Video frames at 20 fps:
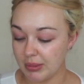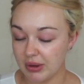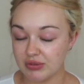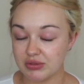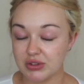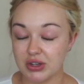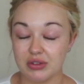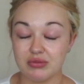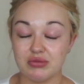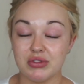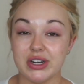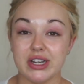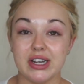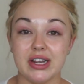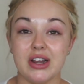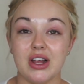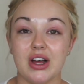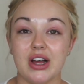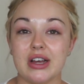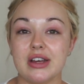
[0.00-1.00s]
I really
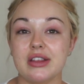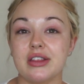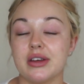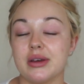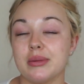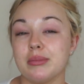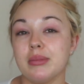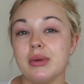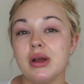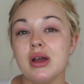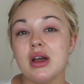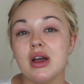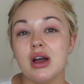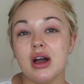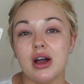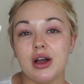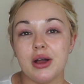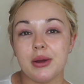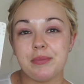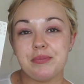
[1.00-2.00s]
like them,
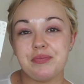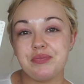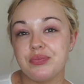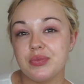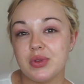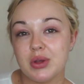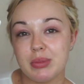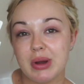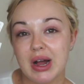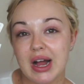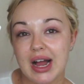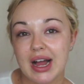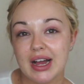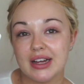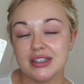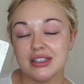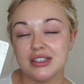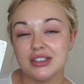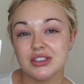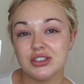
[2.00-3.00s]
but I
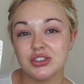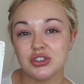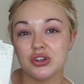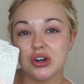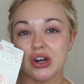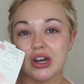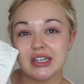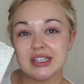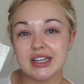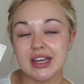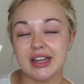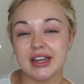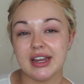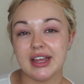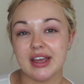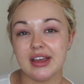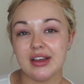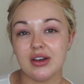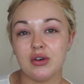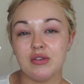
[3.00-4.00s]
hadn't tried
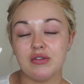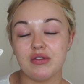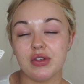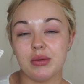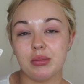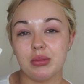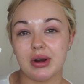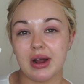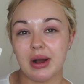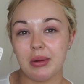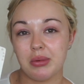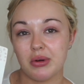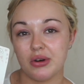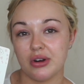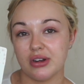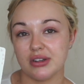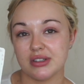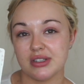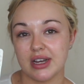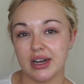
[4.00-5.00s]
any of the brow
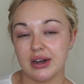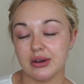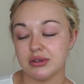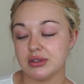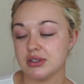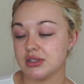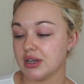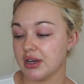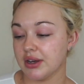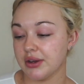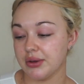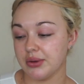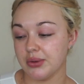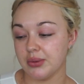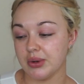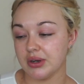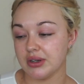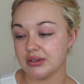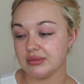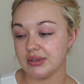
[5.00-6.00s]
products out,
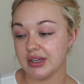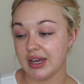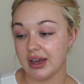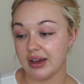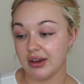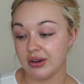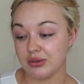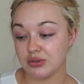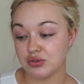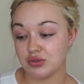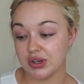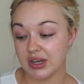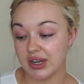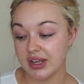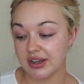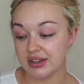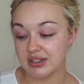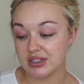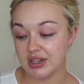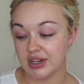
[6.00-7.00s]
so yeah, I was really
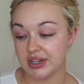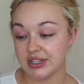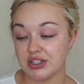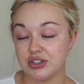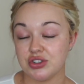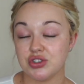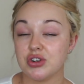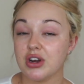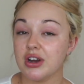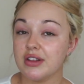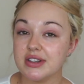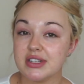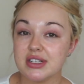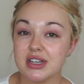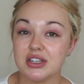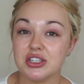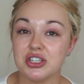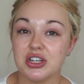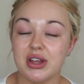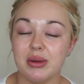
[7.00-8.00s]
excited to try this
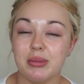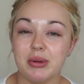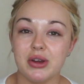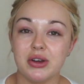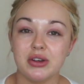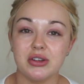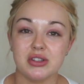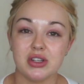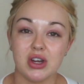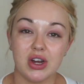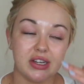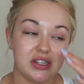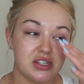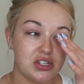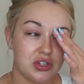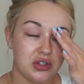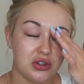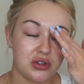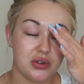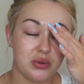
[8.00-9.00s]
actually because I
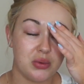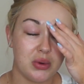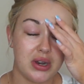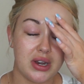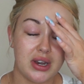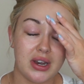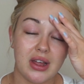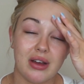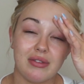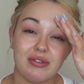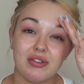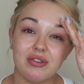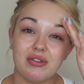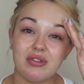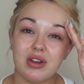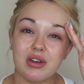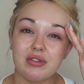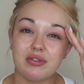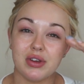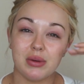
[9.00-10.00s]
do love
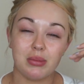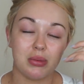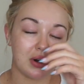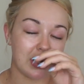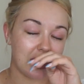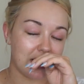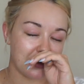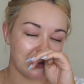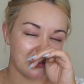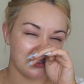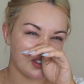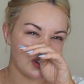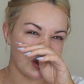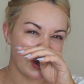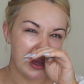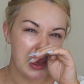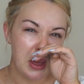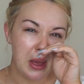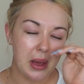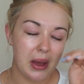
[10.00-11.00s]
fluffy brows,
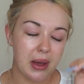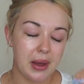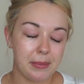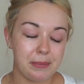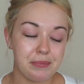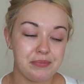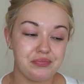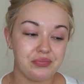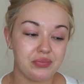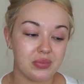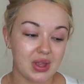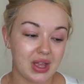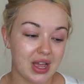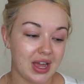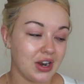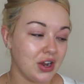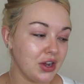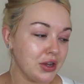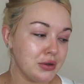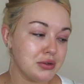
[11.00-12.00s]
and
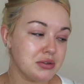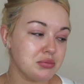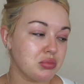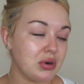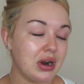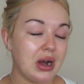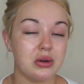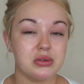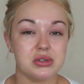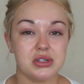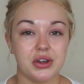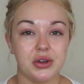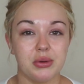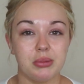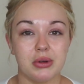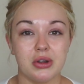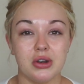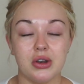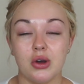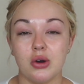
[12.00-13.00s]
I use brow soap
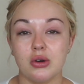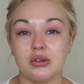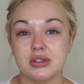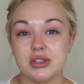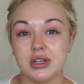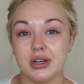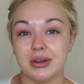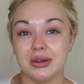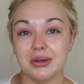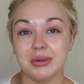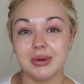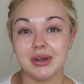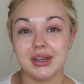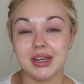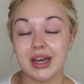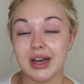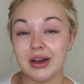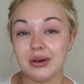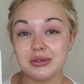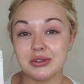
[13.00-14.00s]
a lot, so
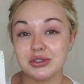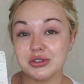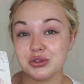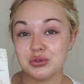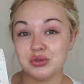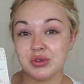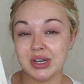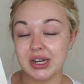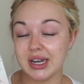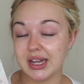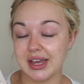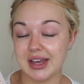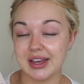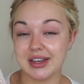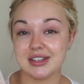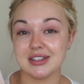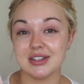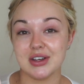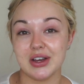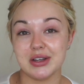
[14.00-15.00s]
yeah, I was just really
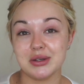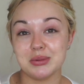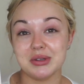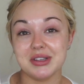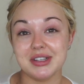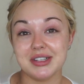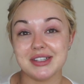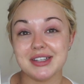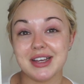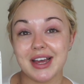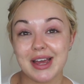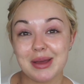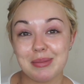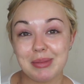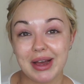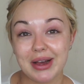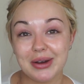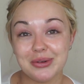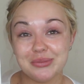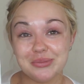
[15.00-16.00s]
excited when this came
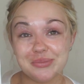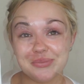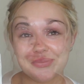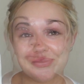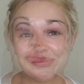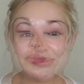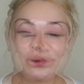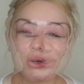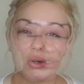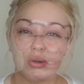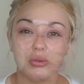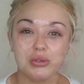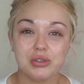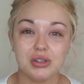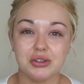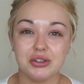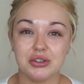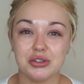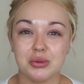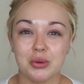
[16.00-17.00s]
out.
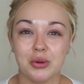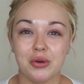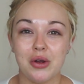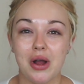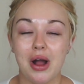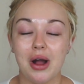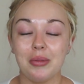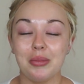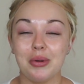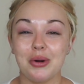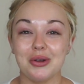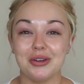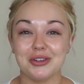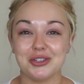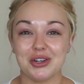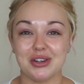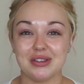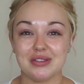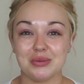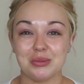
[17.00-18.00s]
Also, just want to
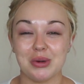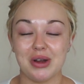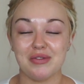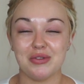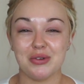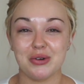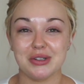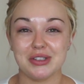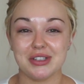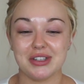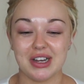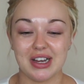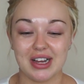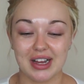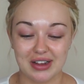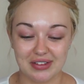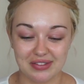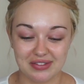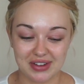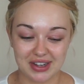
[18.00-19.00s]
apologise for my voice. I
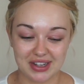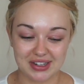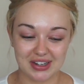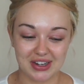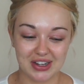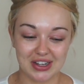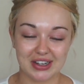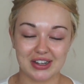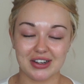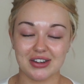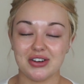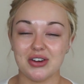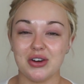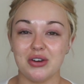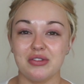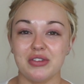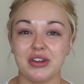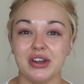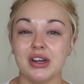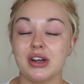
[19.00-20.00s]
have had like a
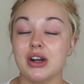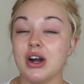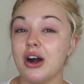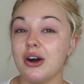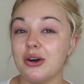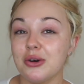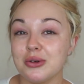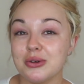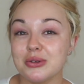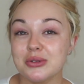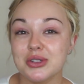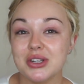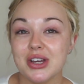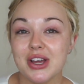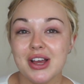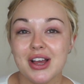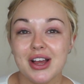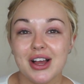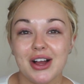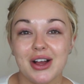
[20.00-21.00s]
cough and a cold,
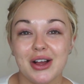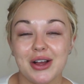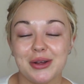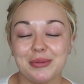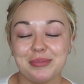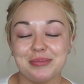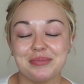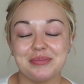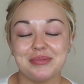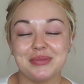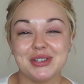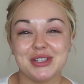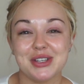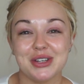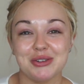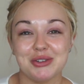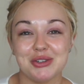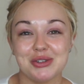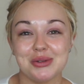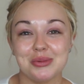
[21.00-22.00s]

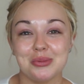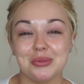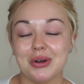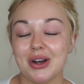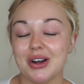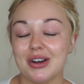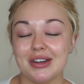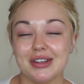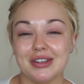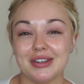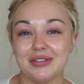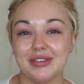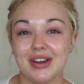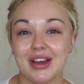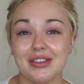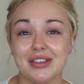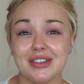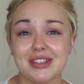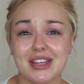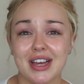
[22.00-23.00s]
so just kind of
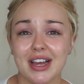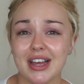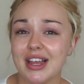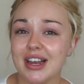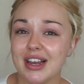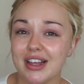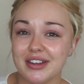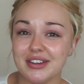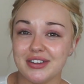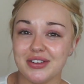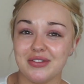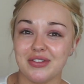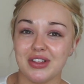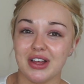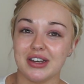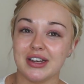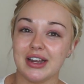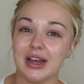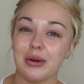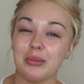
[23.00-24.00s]
at the tail end of
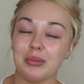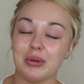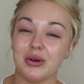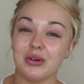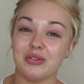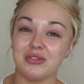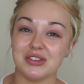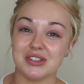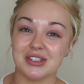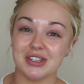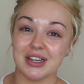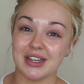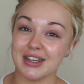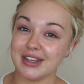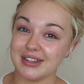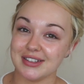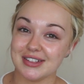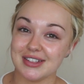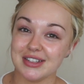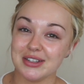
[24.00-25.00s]
that now, but obviously
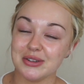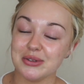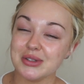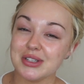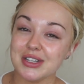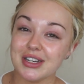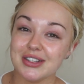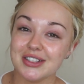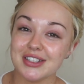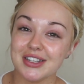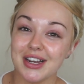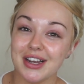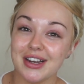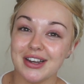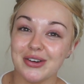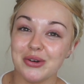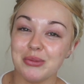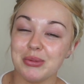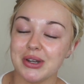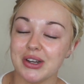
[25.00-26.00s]
it's still sounding a
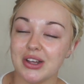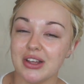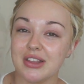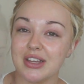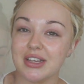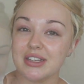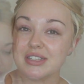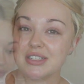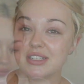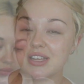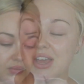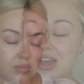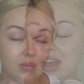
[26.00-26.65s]
little bit like this.